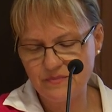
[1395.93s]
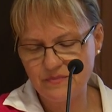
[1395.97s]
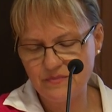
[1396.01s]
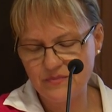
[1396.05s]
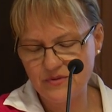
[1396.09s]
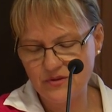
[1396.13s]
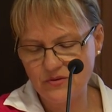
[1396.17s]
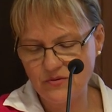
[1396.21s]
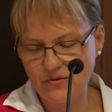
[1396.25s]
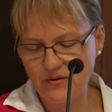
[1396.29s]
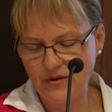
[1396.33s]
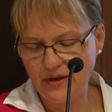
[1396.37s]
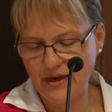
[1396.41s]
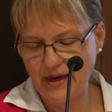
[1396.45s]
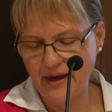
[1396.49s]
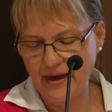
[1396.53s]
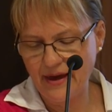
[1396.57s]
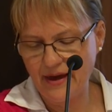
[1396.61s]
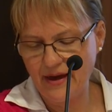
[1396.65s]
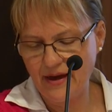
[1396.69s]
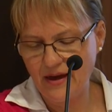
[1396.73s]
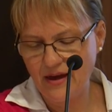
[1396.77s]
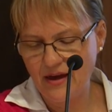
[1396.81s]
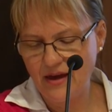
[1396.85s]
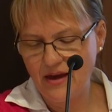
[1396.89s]

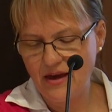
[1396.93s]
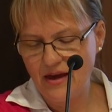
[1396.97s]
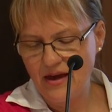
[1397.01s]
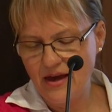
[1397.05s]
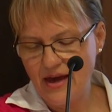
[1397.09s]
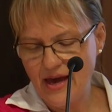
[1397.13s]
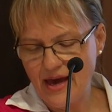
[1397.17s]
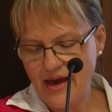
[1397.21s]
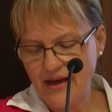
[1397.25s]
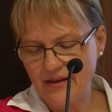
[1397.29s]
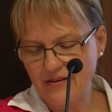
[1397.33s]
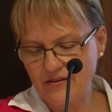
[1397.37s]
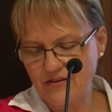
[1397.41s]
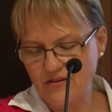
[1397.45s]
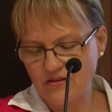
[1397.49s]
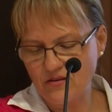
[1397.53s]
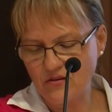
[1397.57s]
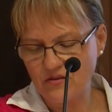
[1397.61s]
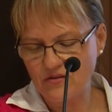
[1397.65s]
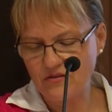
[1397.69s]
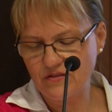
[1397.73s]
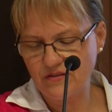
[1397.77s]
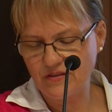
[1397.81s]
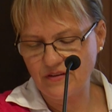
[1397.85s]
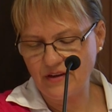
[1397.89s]
psyche, and
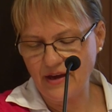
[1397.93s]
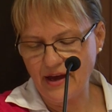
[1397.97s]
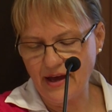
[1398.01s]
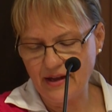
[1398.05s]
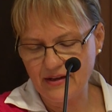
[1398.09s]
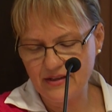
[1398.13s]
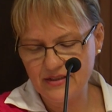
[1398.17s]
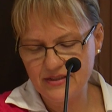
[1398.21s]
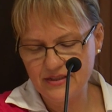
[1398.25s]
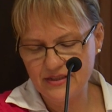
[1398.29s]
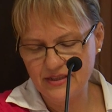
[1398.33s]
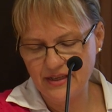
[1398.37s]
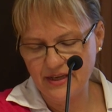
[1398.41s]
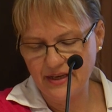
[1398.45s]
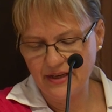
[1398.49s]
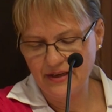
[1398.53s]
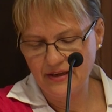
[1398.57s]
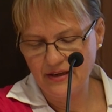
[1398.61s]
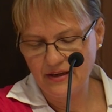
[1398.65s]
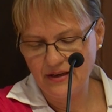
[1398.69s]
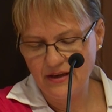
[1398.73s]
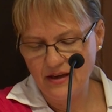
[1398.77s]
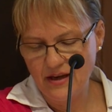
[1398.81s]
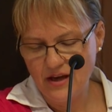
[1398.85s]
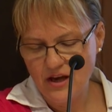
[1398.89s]

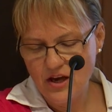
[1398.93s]
sociality.